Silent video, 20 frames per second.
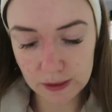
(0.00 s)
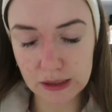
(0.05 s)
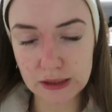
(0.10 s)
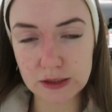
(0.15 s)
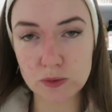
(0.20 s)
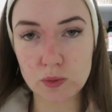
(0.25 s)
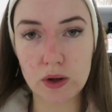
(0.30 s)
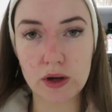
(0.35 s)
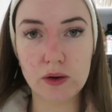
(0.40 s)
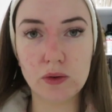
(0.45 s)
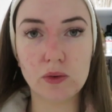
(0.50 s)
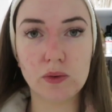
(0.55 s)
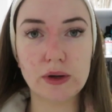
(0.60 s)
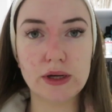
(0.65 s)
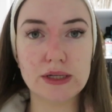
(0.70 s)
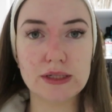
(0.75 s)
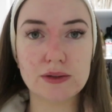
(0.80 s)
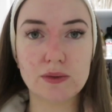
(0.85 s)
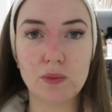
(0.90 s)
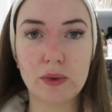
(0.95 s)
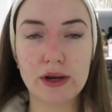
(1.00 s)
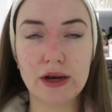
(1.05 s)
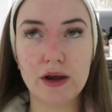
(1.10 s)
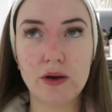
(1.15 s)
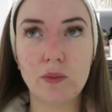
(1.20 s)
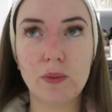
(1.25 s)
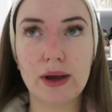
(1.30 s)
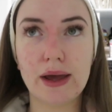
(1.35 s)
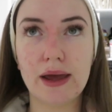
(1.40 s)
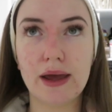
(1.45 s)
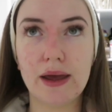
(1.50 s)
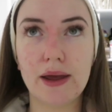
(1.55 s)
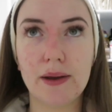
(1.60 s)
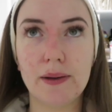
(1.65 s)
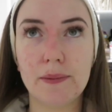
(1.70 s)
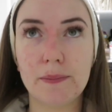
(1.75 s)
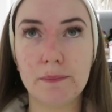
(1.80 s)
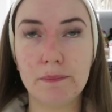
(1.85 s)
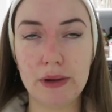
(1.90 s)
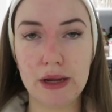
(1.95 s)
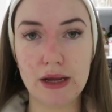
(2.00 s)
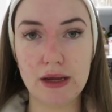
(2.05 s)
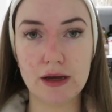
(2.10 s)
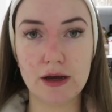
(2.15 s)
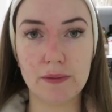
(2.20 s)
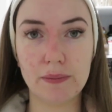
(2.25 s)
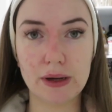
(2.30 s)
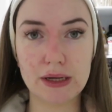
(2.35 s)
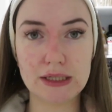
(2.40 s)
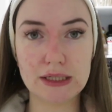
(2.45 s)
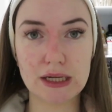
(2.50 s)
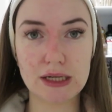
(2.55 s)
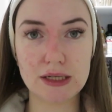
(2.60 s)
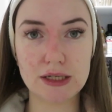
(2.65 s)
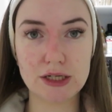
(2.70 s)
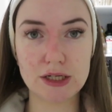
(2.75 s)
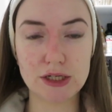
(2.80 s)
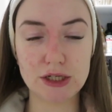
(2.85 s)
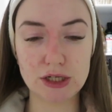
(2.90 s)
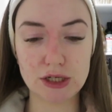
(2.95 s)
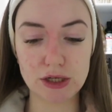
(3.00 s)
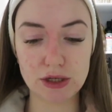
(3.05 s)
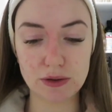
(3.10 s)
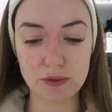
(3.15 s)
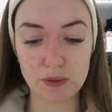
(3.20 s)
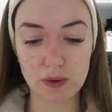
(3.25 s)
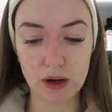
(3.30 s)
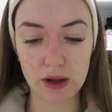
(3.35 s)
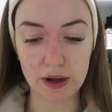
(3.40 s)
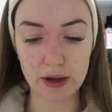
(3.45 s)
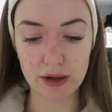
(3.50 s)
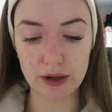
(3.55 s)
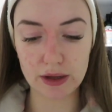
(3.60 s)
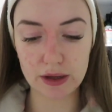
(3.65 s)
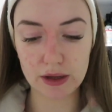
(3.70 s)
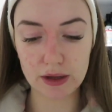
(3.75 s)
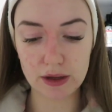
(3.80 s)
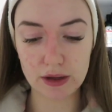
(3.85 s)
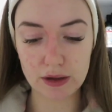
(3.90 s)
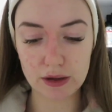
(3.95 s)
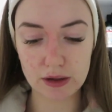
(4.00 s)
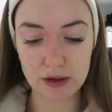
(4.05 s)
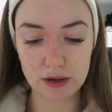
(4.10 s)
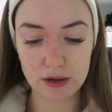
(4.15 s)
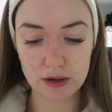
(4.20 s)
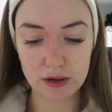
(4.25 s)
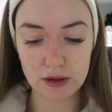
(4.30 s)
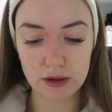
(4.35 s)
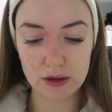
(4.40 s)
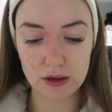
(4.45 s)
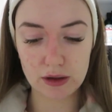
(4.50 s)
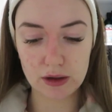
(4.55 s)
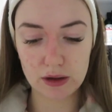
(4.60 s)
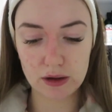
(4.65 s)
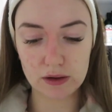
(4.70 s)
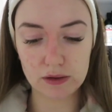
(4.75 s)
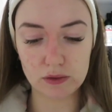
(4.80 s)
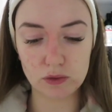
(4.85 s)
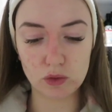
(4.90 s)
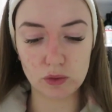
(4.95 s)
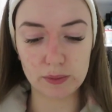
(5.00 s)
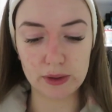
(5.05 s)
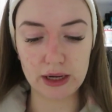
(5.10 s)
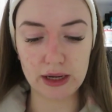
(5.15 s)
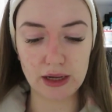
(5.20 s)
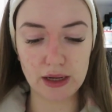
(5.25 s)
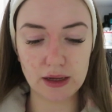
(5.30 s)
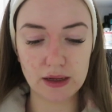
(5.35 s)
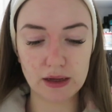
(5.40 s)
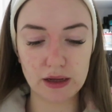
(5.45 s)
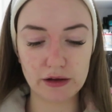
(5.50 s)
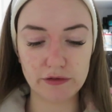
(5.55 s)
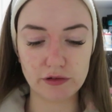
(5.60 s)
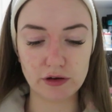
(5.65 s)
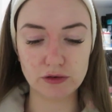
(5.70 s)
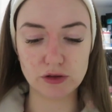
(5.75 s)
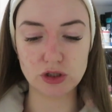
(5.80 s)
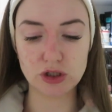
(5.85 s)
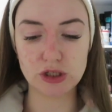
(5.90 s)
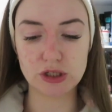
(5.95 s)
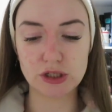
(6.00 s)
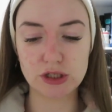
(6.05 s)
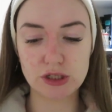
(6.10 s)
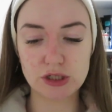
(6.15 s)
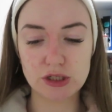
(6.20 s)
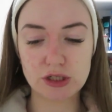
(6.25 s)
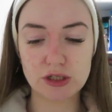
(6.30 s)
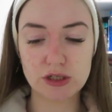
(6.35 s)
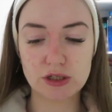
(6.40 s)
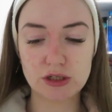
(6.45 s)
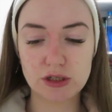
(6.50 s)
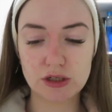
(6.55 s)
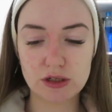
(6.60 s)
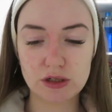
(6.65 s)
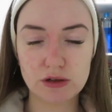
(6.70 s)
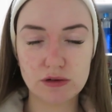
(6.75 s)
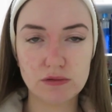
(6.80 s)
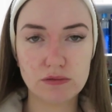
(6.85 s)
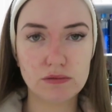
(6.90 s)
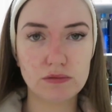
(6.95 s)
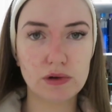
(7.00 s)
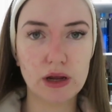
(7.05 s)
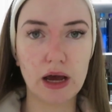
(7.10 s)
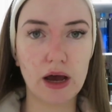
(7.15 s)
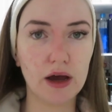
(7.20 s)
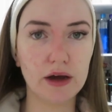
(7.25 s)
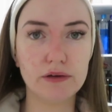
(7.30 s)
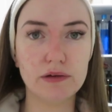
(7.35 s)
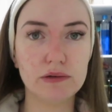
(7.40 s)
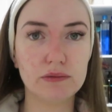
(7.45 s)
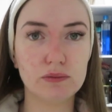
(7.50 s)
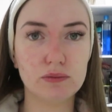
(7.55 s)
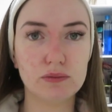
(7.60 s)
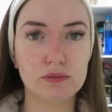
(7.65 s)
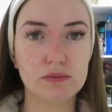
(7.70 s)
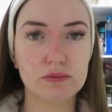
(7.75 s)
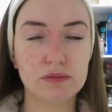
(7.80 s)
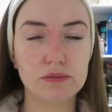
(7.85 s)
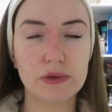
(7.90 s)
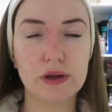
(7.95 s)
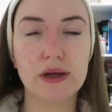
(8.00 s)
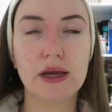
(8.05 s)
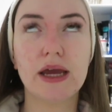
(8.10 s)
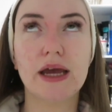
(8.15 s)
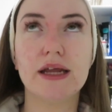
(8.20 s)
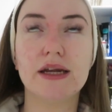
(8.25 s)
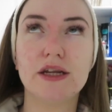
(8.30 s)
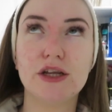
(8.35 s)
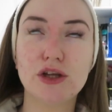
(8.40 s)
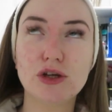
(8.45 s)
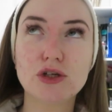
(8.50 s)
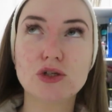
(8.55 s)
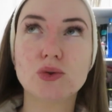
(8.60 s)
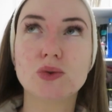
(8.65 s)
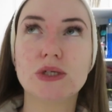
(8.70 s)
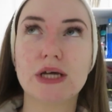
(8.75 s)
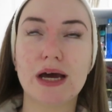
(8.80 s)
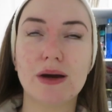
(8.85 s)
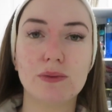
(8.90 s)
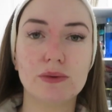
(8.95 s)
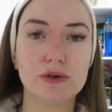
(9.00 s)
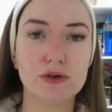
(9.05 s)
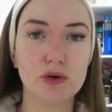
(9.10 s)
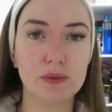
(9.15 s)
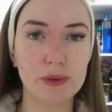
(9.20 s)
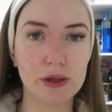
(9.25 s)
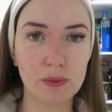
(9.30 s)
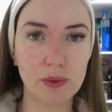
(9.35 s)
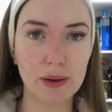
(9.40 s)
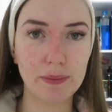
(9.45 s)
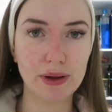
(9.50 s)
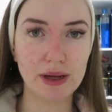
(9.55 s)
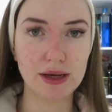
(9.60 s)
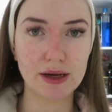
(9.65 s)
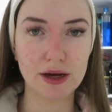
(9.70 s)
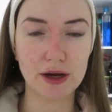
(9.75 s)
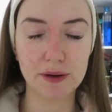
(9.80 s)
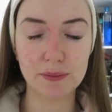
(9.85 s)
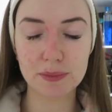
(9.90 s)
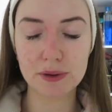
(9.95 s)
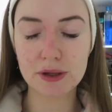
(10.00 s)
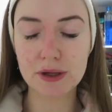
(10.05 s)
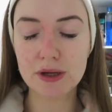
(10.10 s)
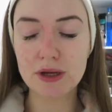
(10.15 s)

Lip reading: That's why I always, when I wear makeup, I tend to do like, normally, if I was just out, in a usual day, I wouldn't normally wear makeup.